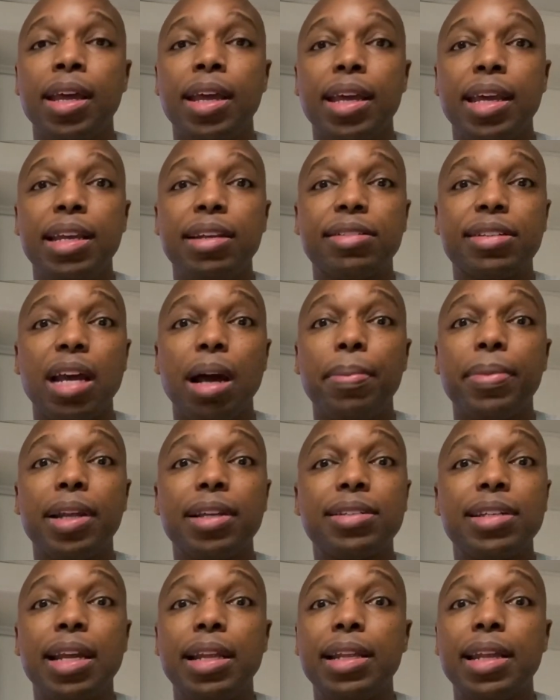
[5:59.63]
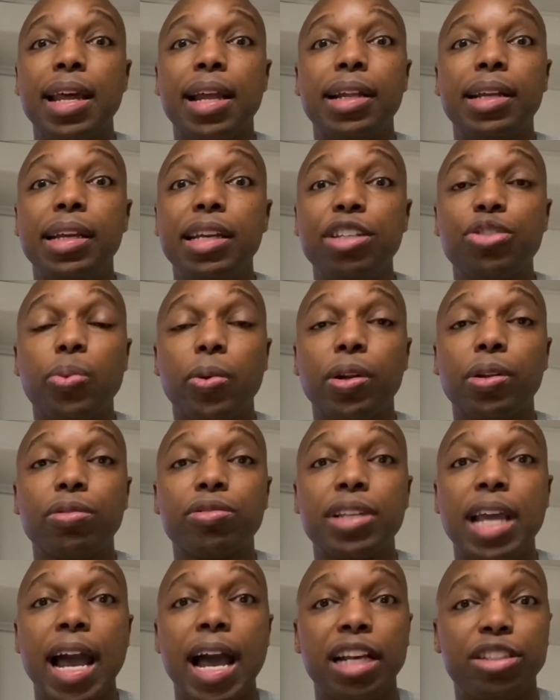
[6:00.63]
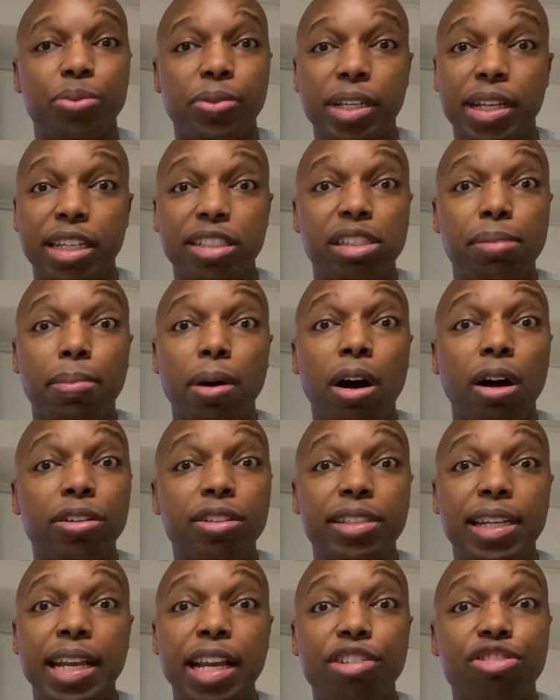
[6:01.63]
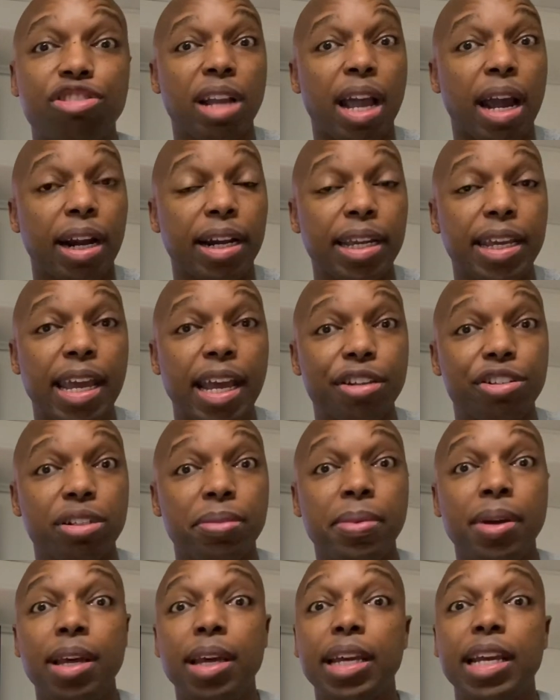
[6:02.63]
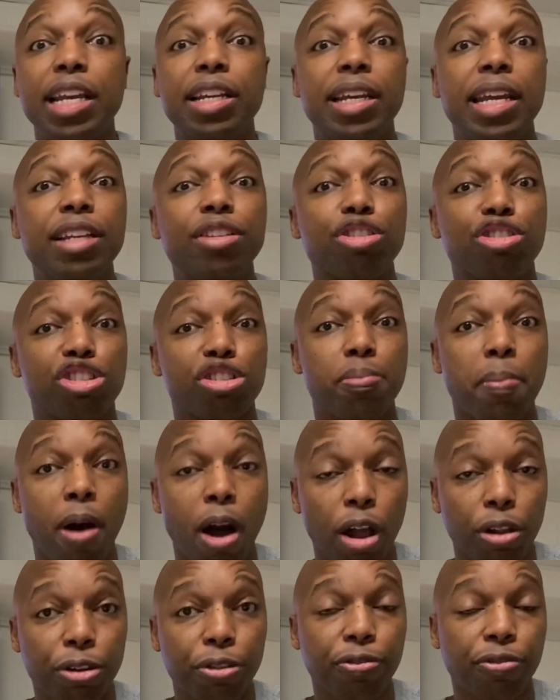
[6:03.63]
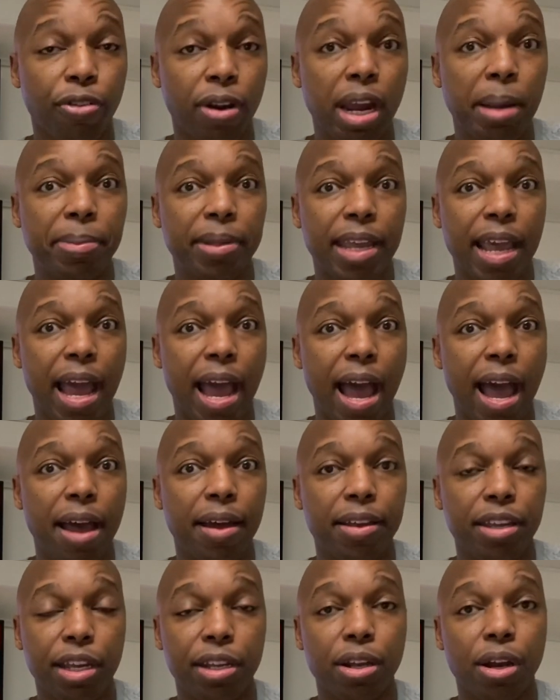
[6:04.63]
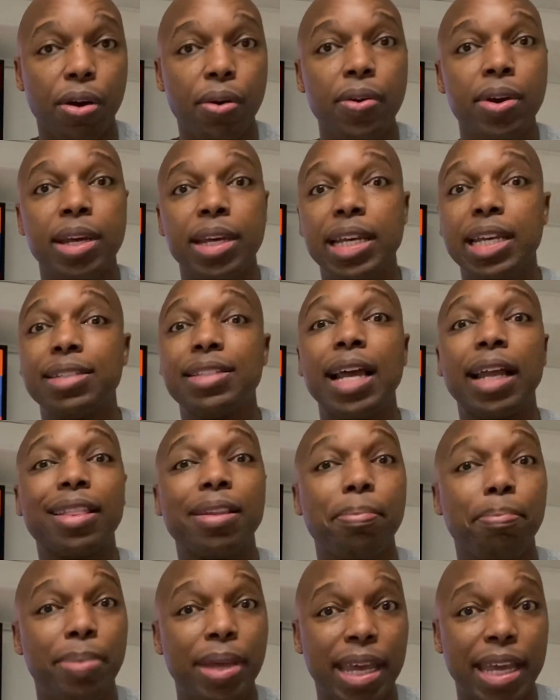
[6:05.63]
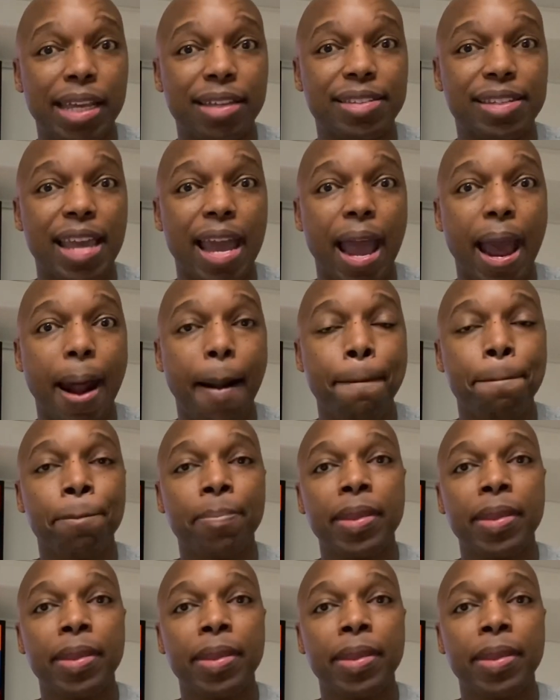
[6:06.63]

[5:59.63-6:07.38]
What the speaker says: He's coming at saying that he's one of those guys, when he gets the ball in his hands, going to catch him. He's a smaller framed guy. You know, he's not the biggest guy.